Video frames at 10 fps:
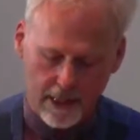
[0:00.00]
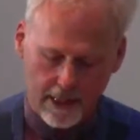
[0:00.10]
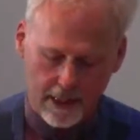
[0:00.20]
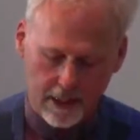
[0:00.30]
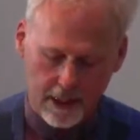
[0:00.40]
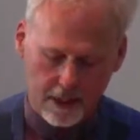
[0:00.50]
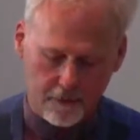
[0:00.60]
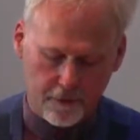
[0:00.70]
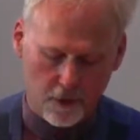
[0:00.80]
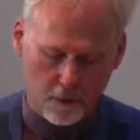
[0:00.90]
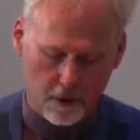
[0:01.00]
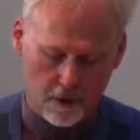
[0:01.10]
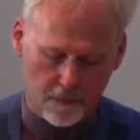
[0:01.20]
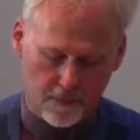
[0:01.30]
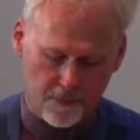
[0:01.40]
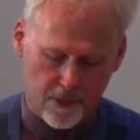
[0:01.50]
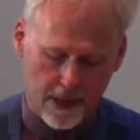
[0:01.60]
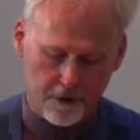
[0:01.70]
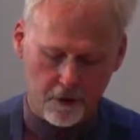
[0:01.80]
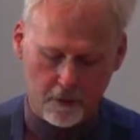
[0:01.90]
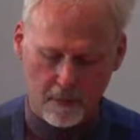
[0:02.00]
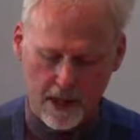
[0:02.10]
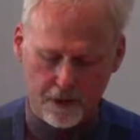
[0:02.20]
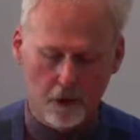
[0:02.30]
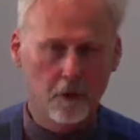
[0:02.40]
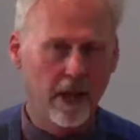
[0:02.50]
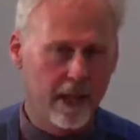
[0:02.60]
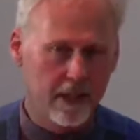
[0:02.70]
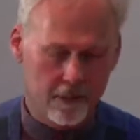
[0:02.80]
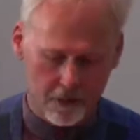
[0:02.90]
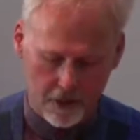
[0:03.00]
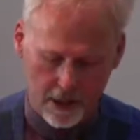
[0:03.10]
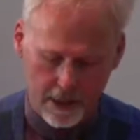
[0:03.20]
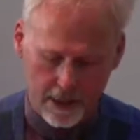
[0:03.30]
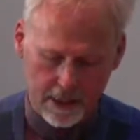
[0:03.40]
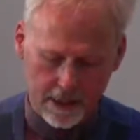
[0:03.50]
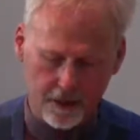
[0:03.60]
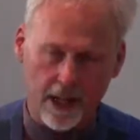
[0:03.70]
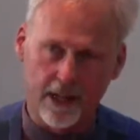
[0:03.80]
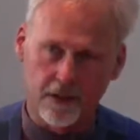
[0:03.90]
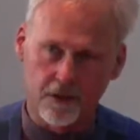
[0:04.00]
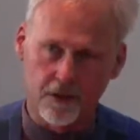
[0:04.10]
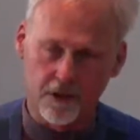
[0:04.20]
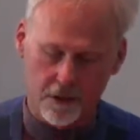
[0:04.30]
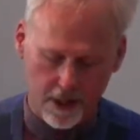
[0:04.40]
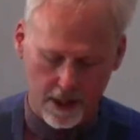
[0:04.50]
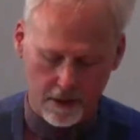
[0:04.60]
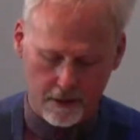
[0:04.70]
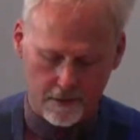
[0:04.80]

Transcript: he leaned forward and took my 2 hands in his hands and said,